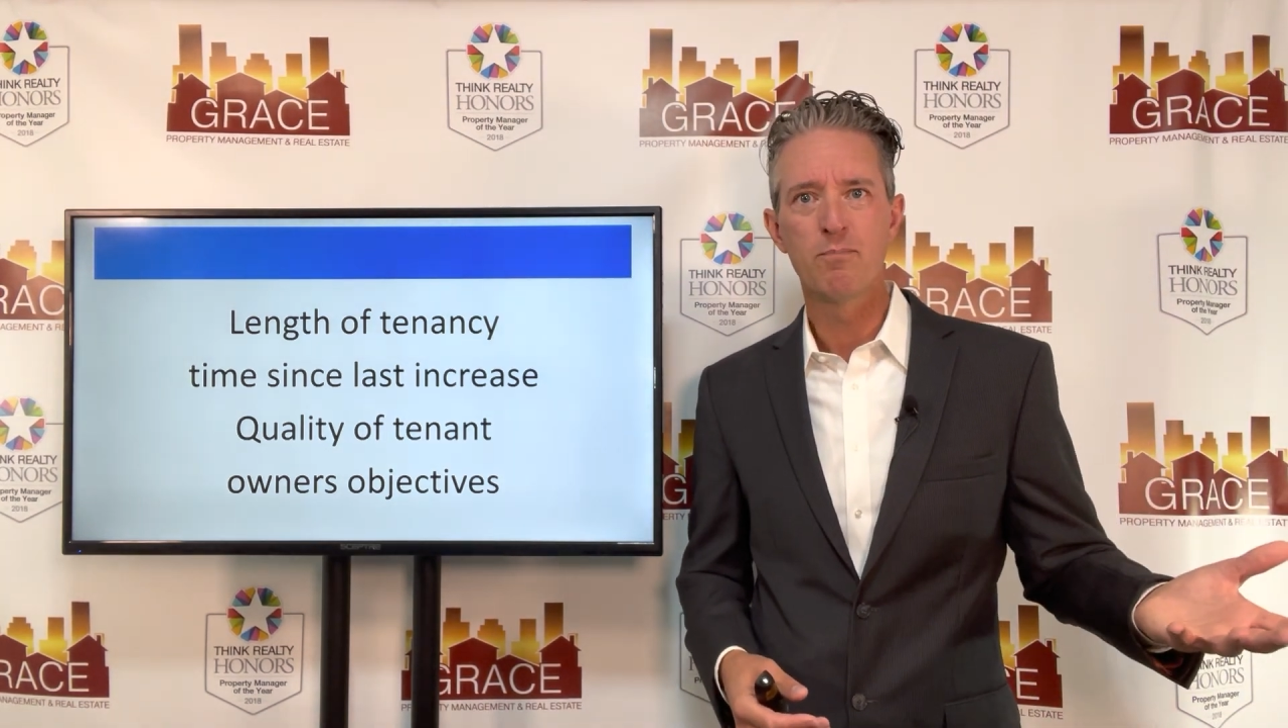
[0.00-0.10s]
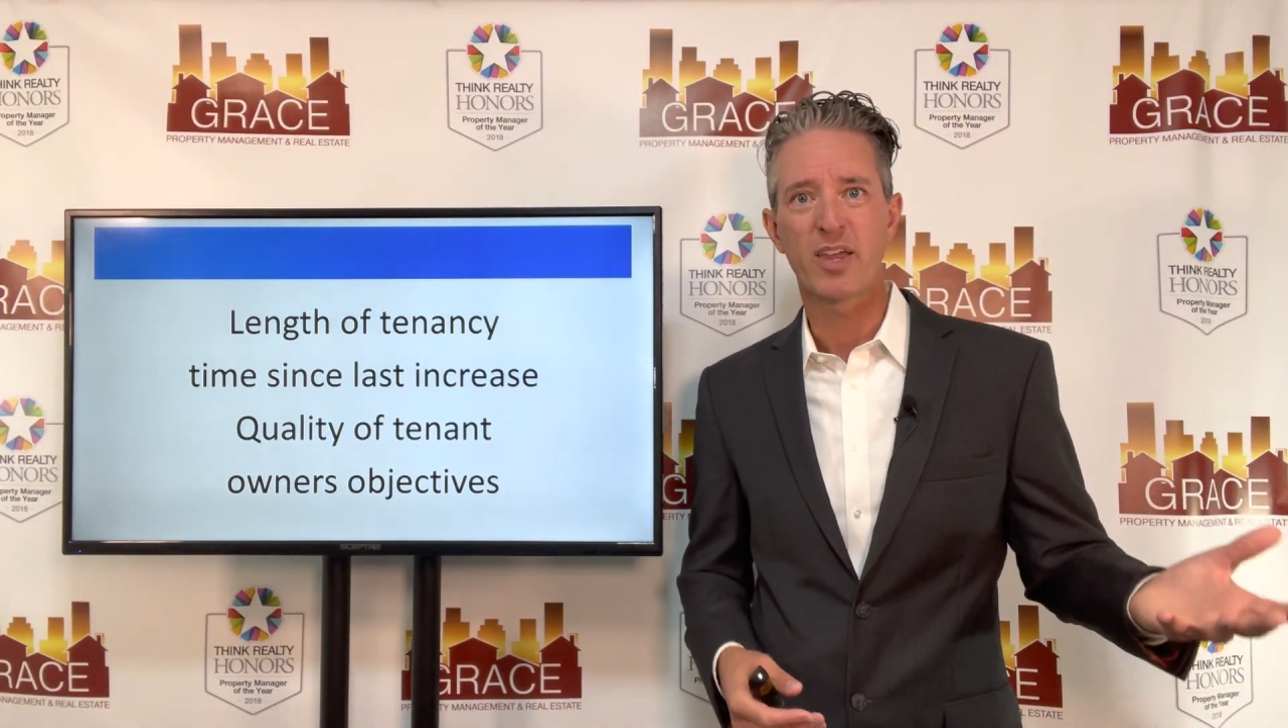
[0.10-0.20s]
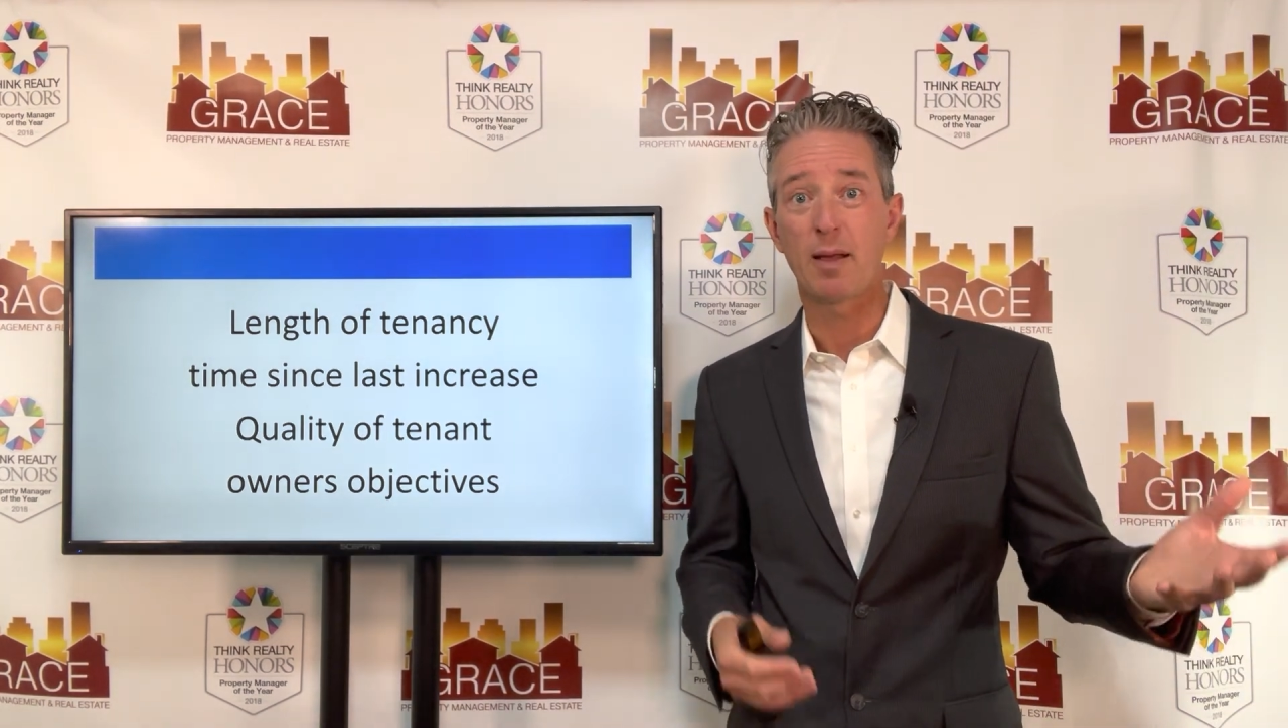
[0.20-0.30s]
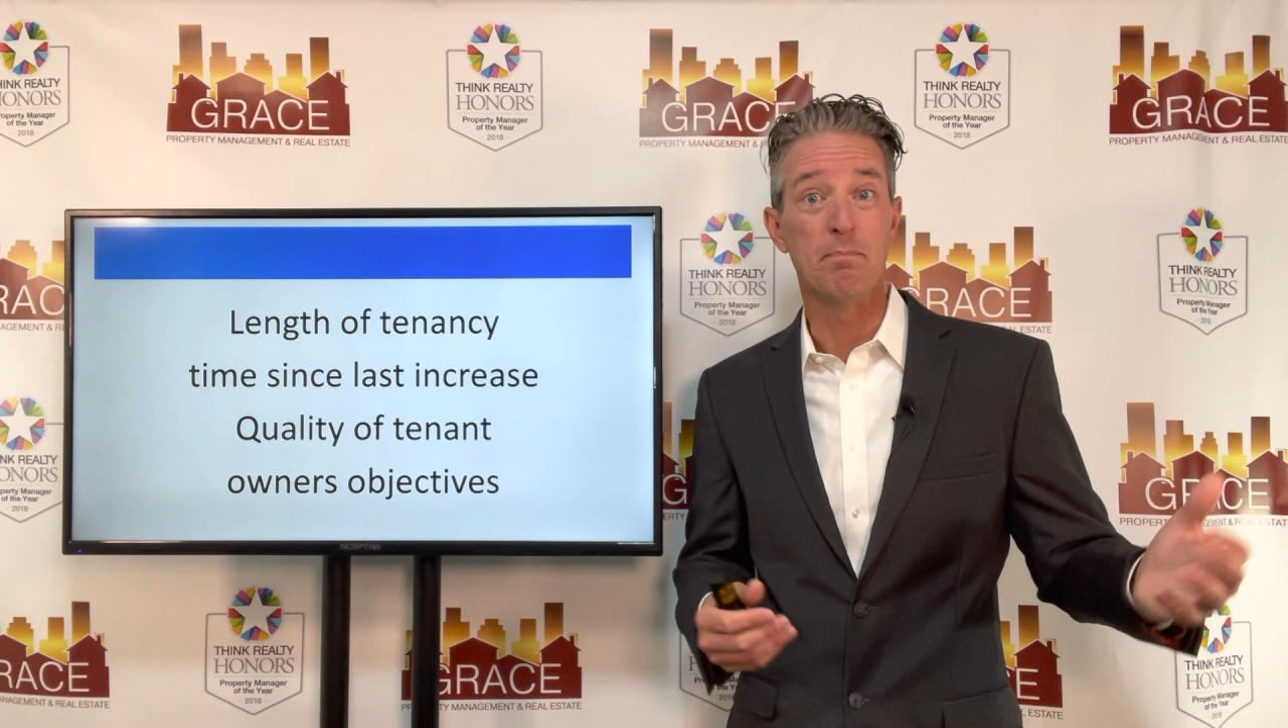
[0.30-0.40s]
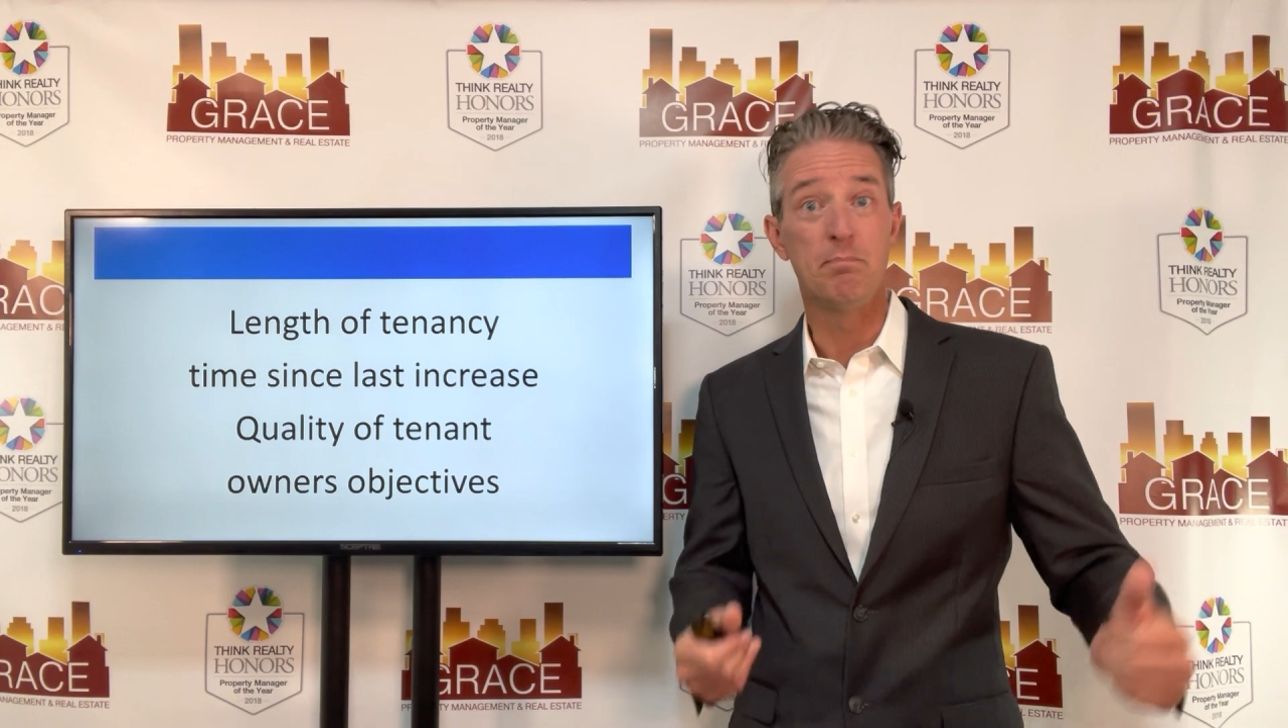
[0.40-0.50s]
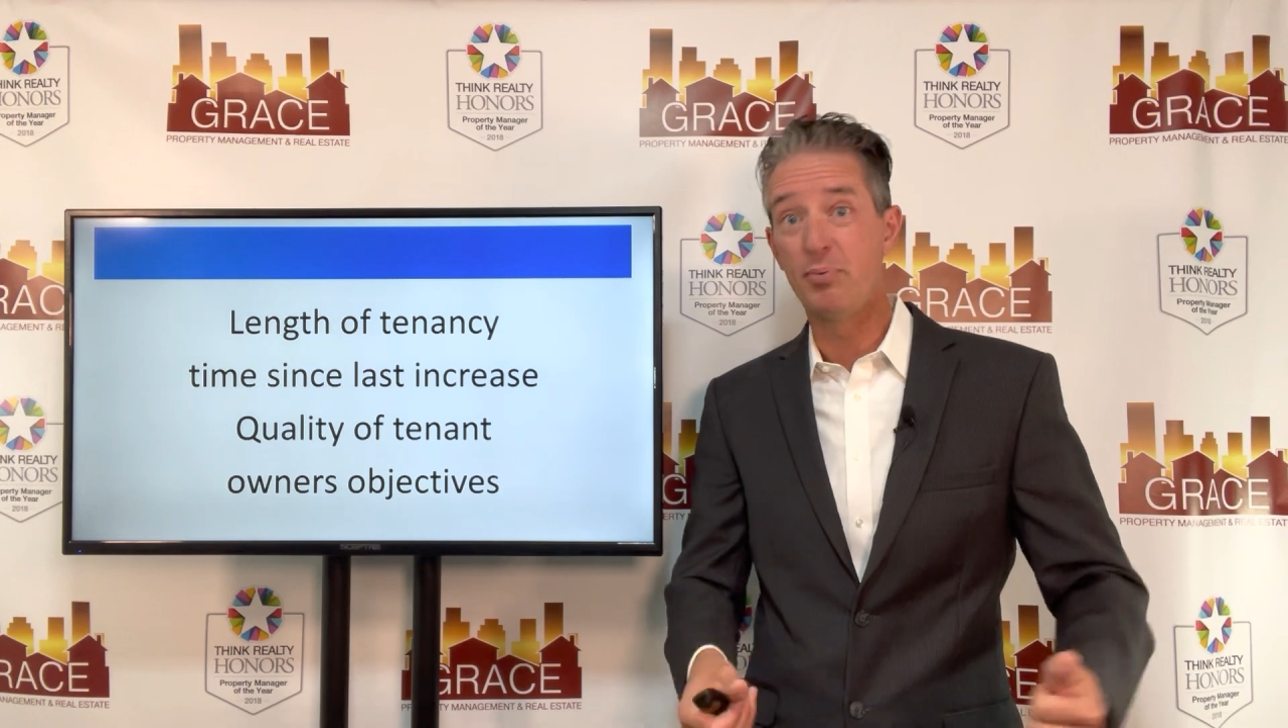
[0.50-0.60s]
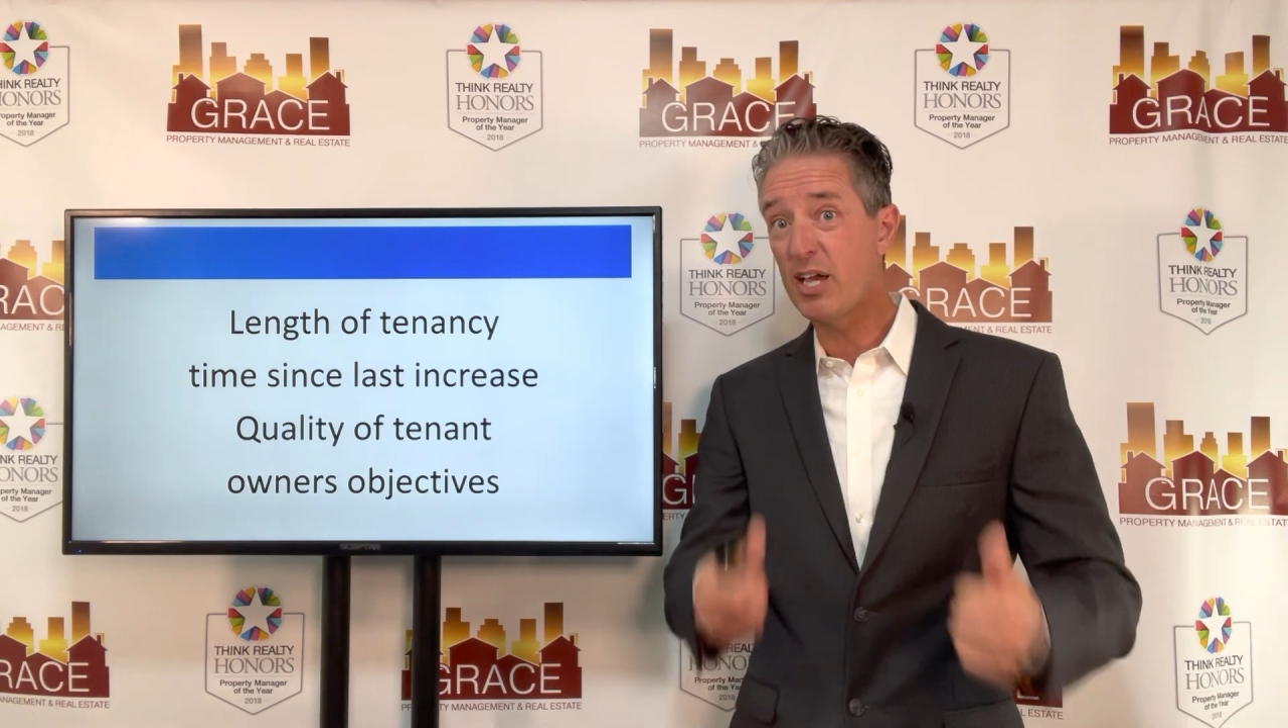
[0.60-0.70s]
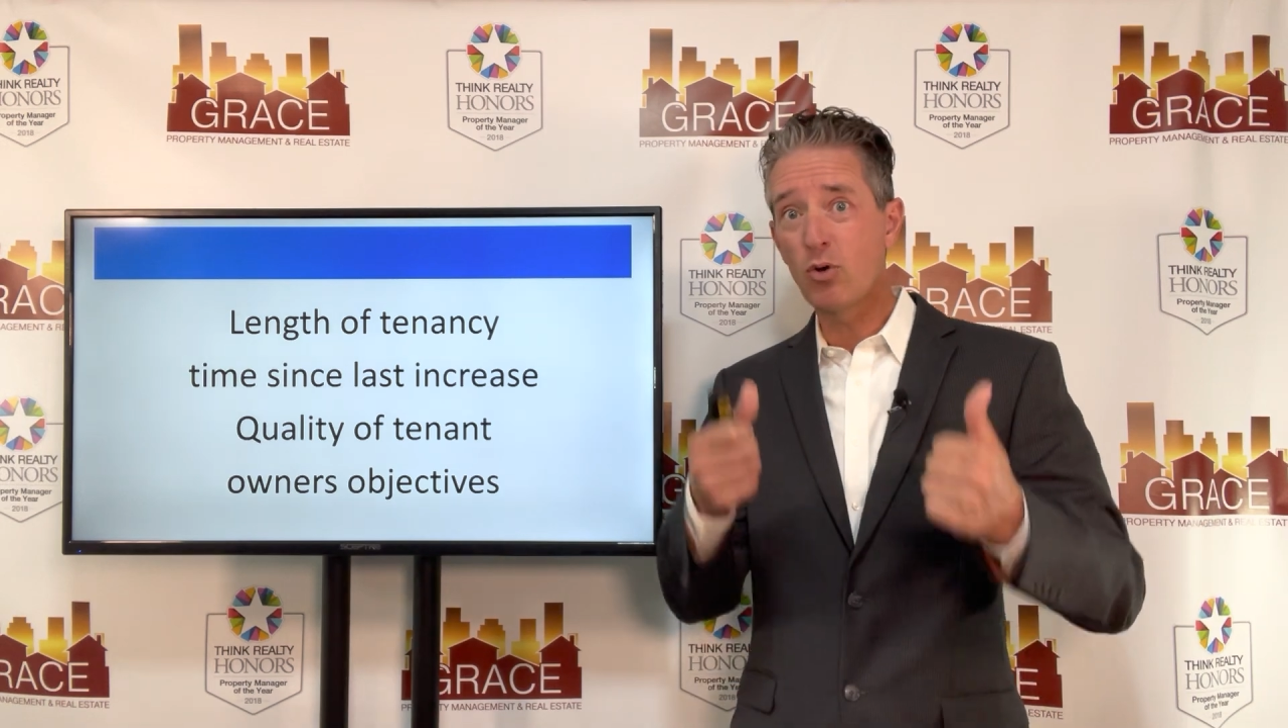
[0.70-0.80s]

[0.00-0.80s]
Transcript: like a big